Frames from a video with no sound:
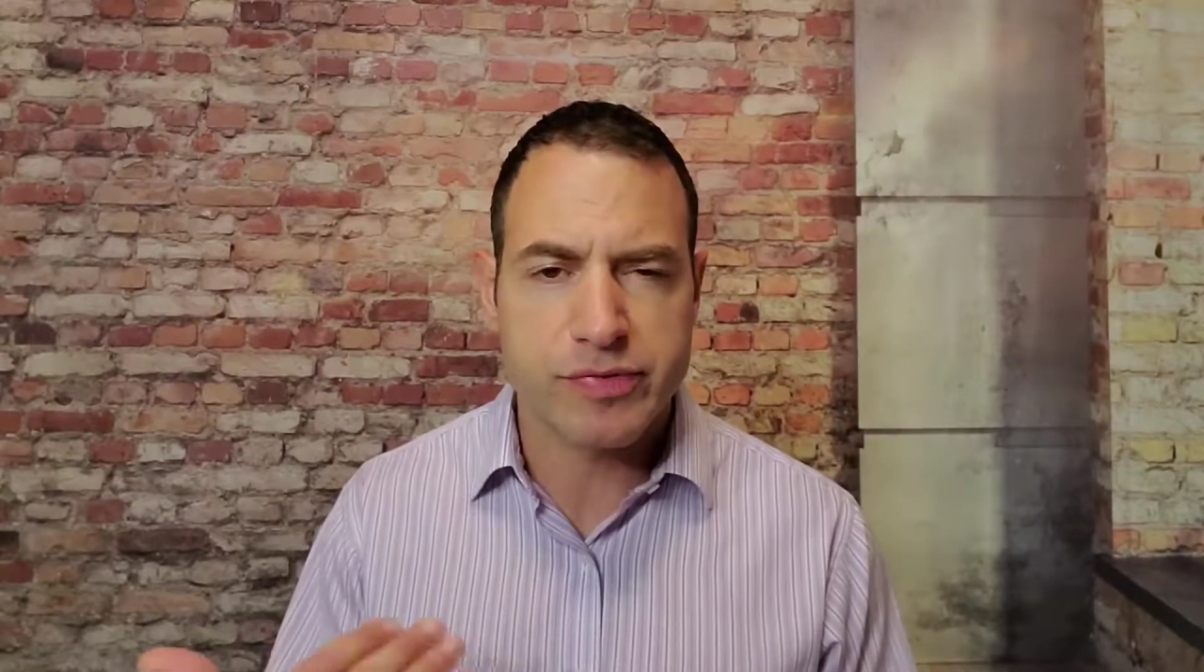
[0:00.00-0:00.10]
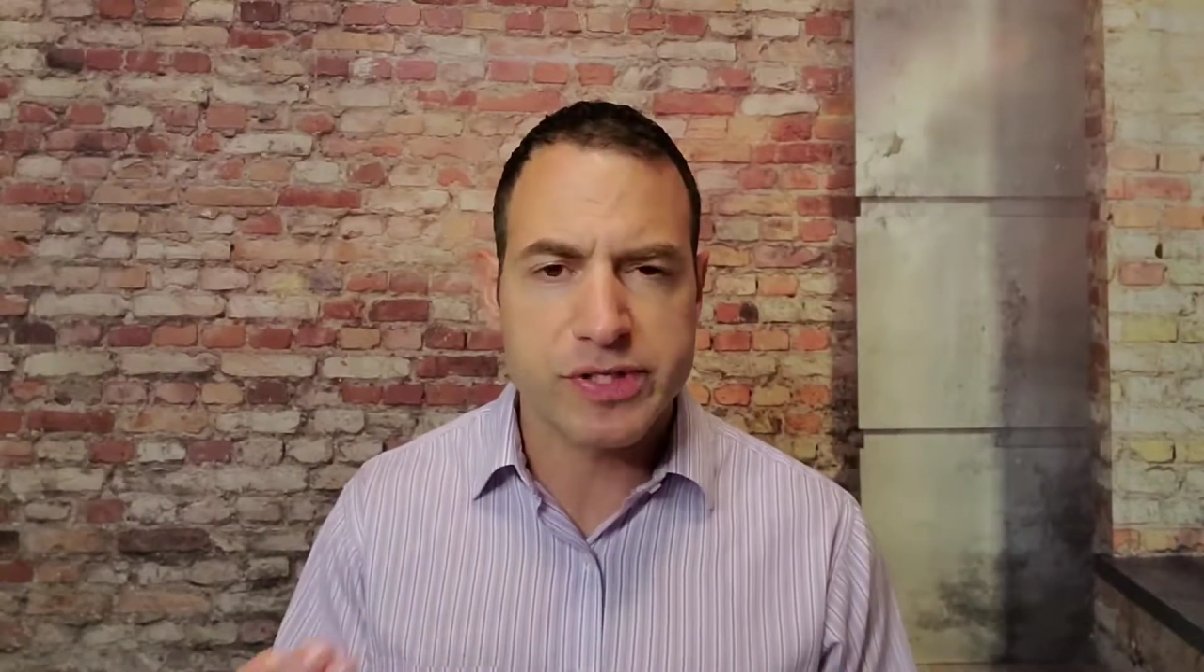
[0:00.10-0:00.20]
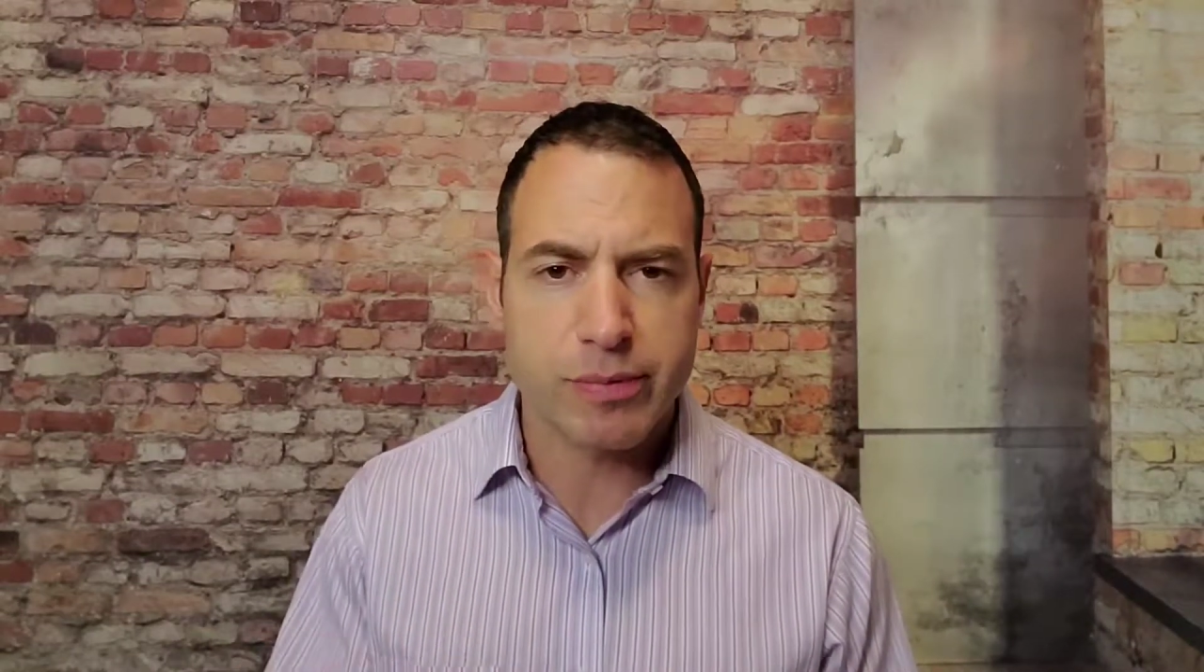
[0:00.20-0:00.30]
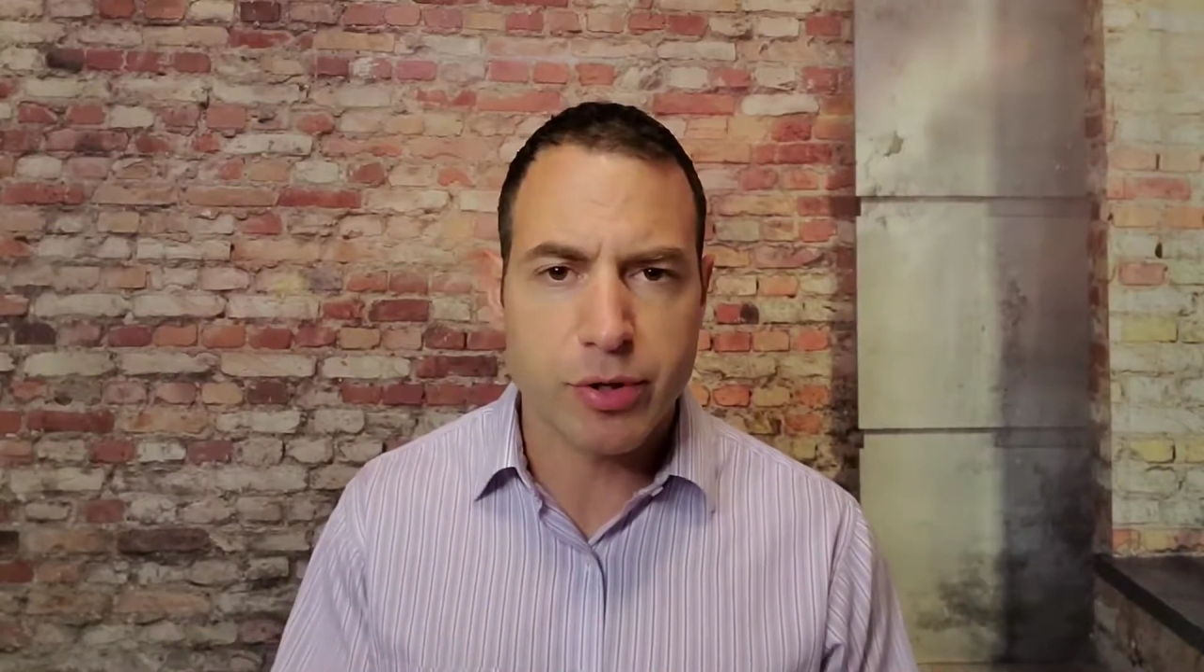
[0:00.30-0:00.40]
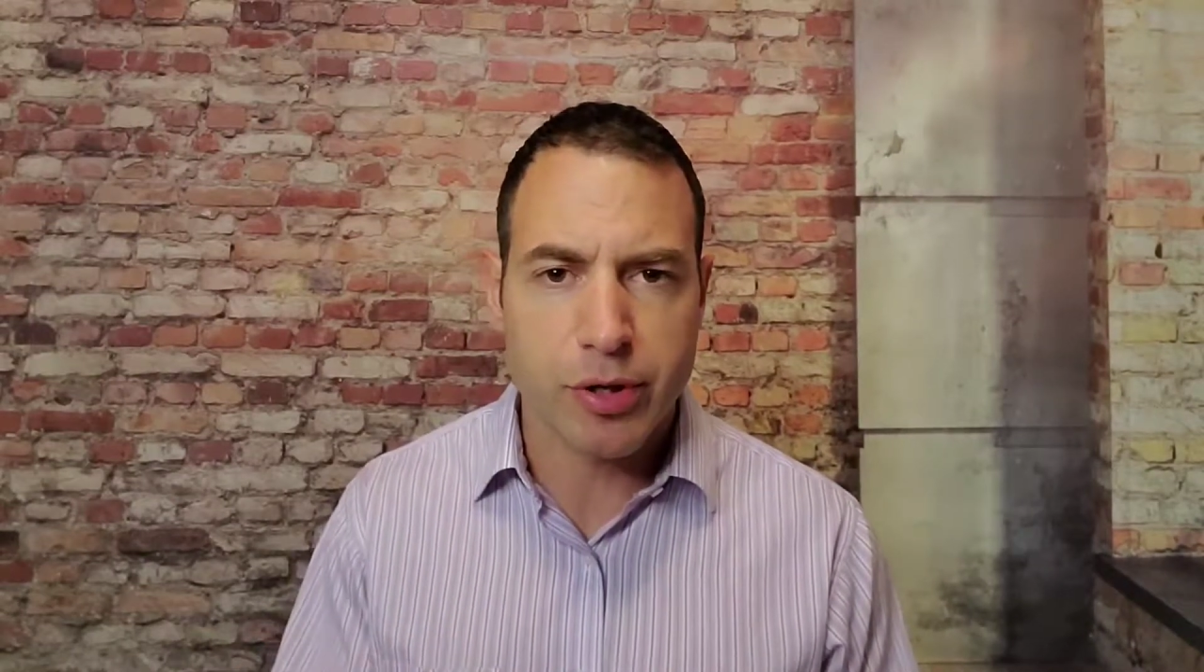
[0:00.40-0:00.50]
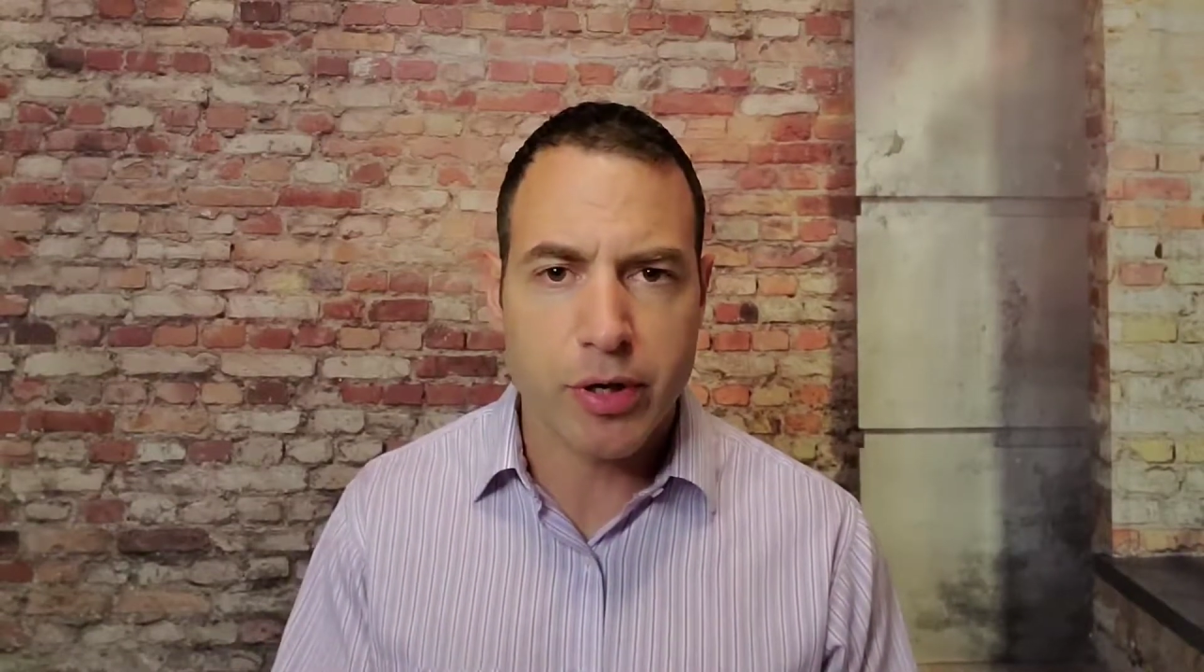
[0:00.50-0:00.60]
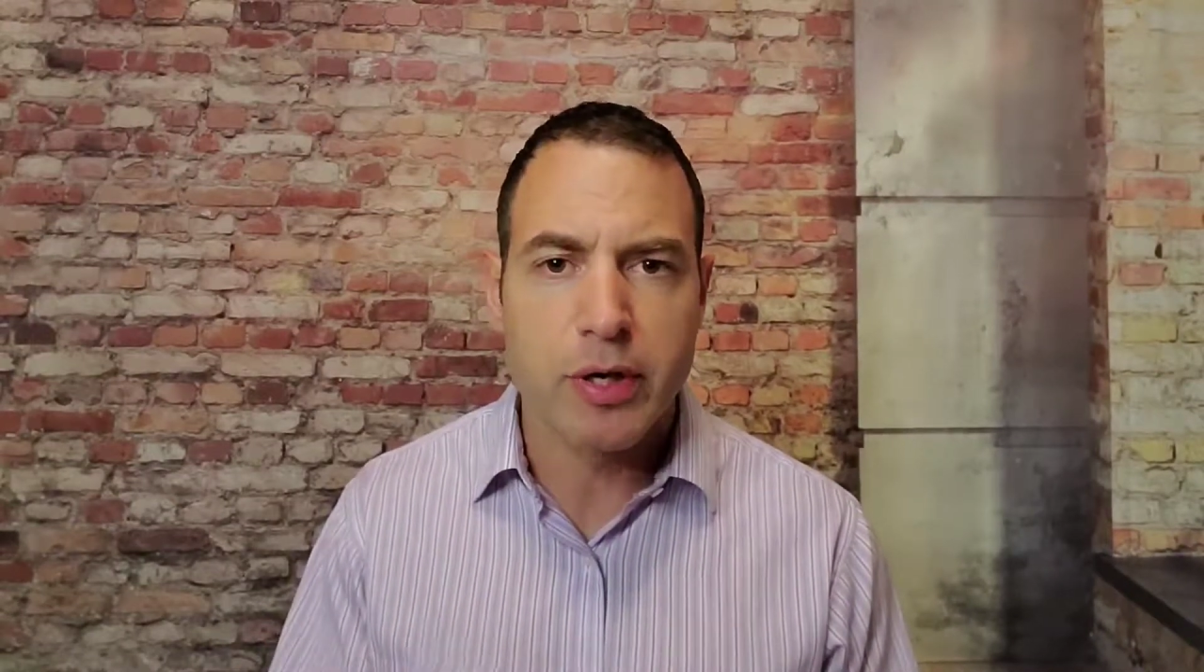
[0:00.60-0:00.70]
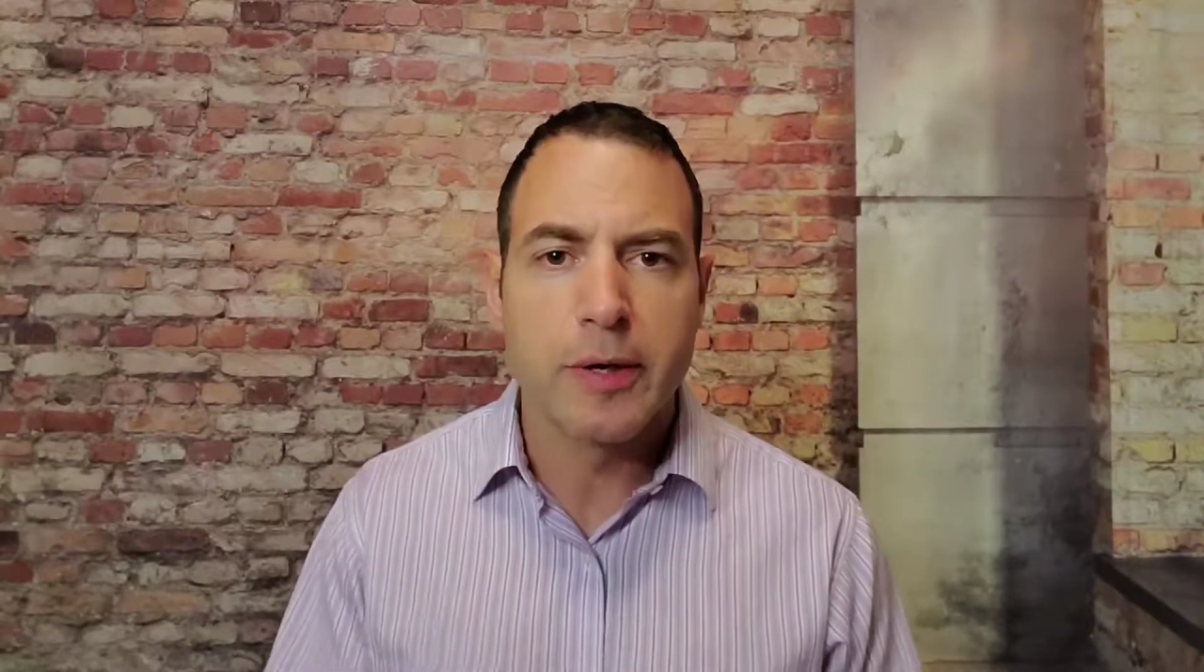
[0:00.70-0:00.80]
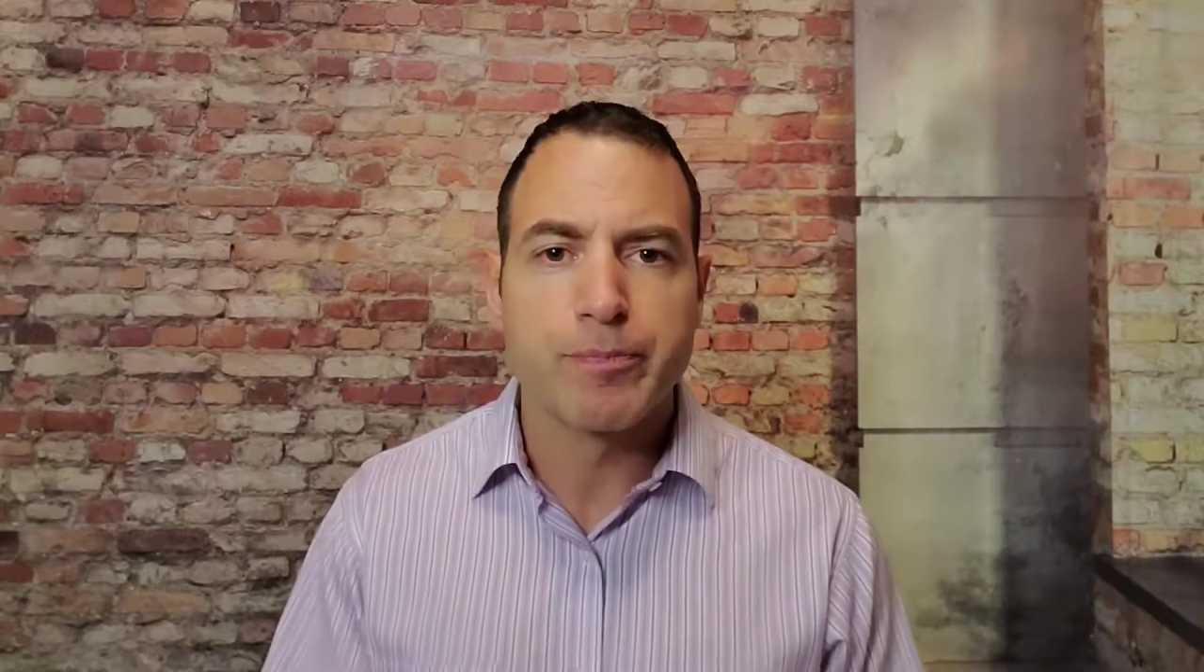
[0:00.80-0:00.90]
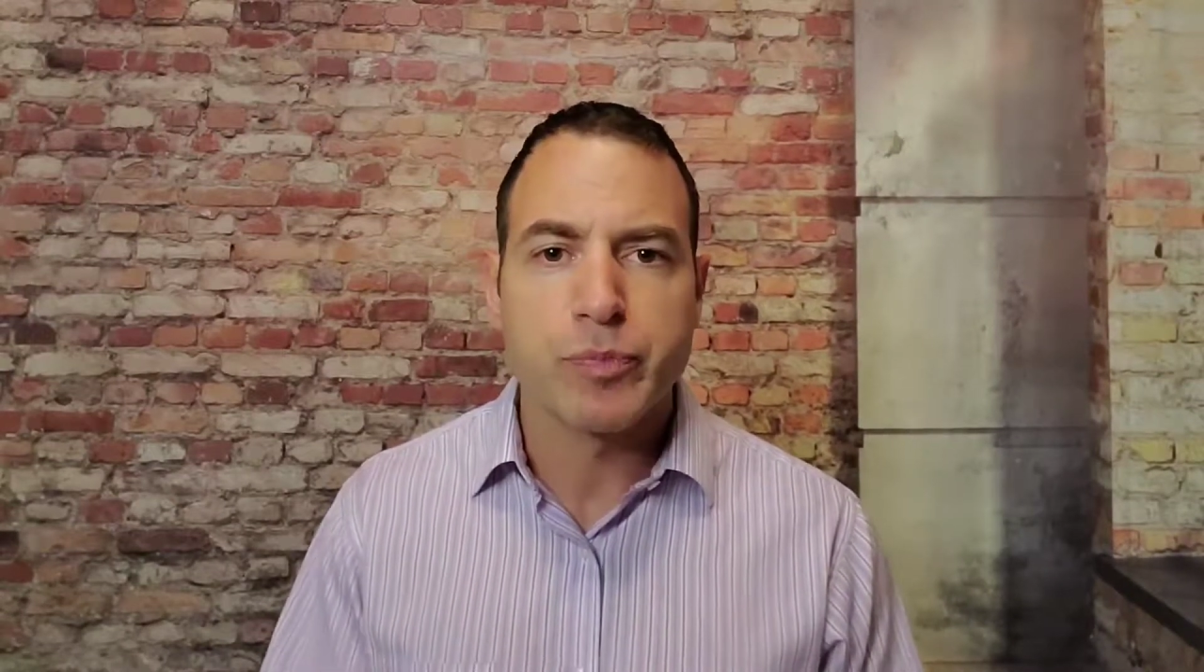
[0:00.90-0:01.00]
similar
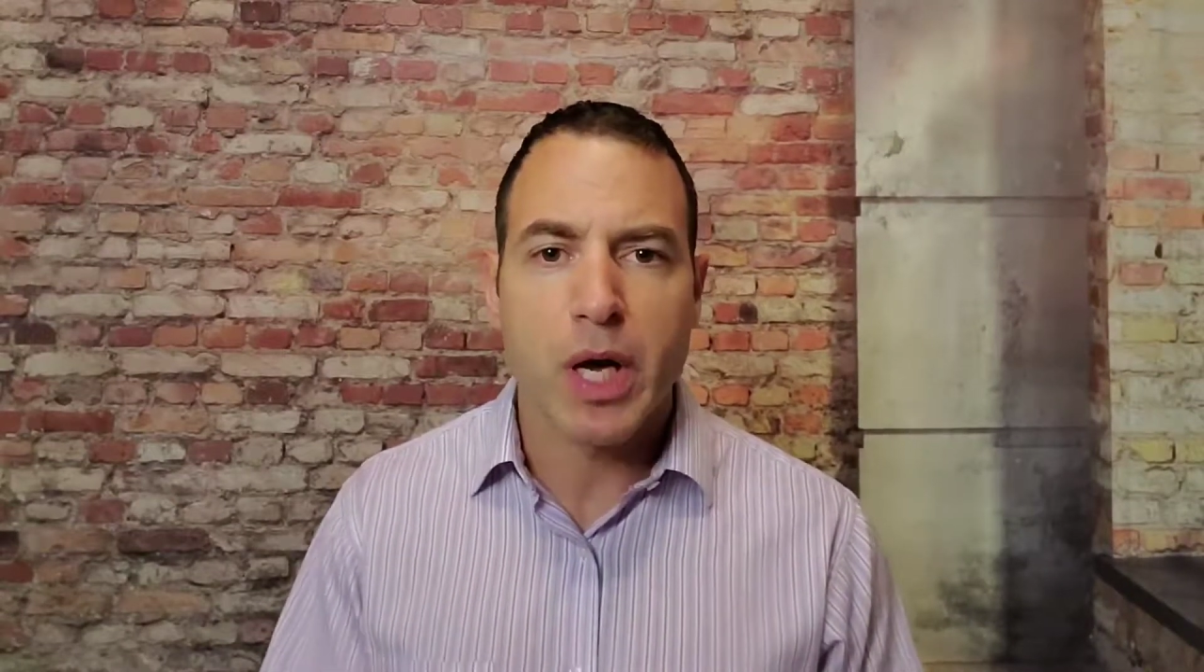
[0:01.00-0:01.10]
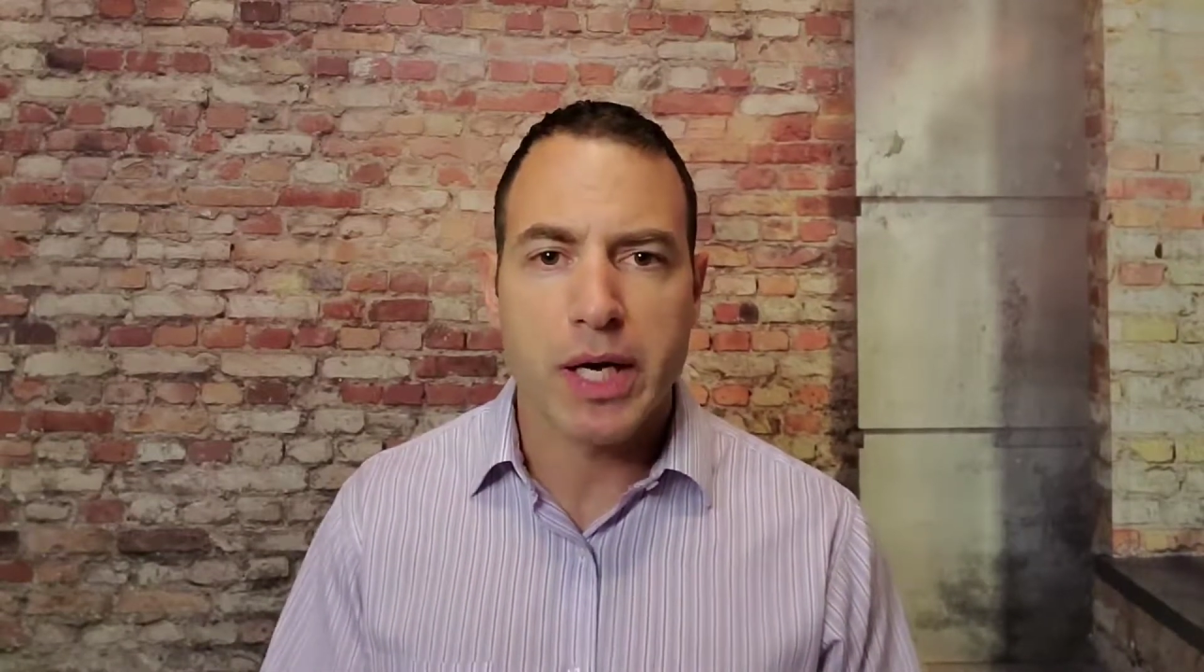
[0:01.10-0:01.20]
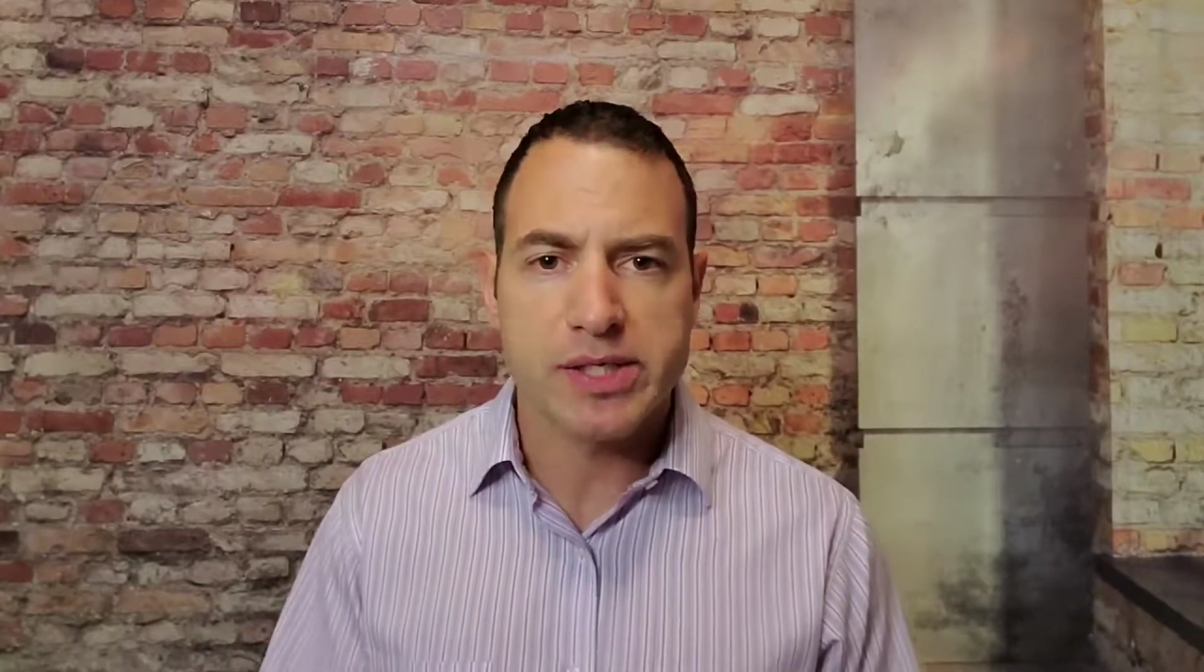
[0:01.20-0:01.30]
uh,